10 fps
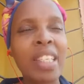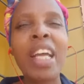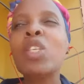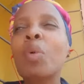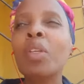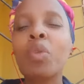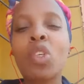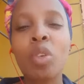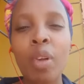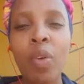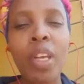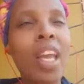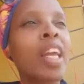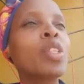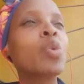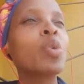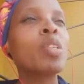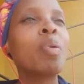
That's what we should be looking at, Guti.